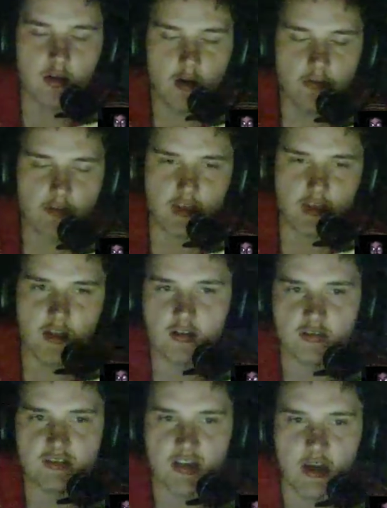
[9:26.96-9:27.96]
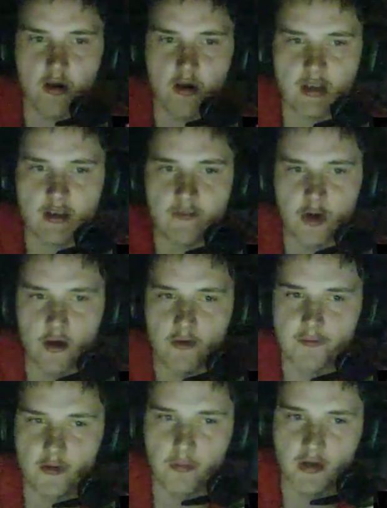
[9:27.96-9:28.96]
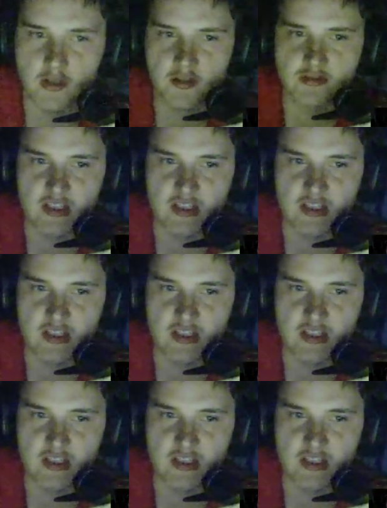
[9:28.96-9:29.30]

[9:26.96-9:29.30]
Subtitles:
over the years, how we evolved from Windows